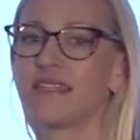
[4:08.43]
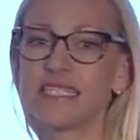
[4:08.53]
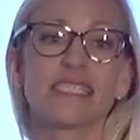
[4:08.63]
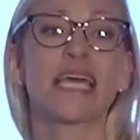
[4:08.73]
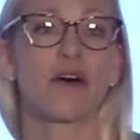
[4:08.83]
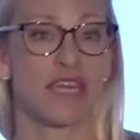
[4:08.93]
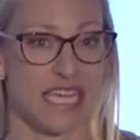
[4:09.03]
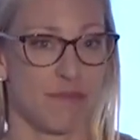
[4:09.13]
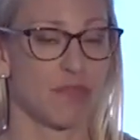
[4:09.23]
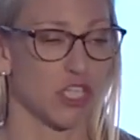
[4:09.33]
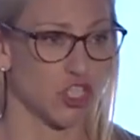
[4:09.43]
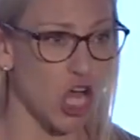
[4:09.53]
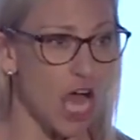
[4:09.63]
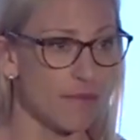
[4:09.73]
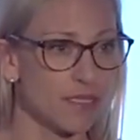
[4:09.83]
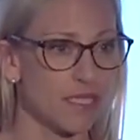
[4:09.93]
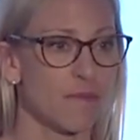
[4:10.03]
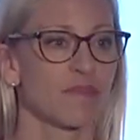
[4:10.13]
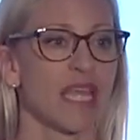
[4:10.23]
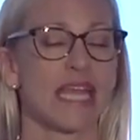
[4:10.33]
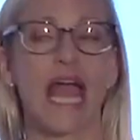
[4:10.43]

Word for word: this is how they keep their jobs and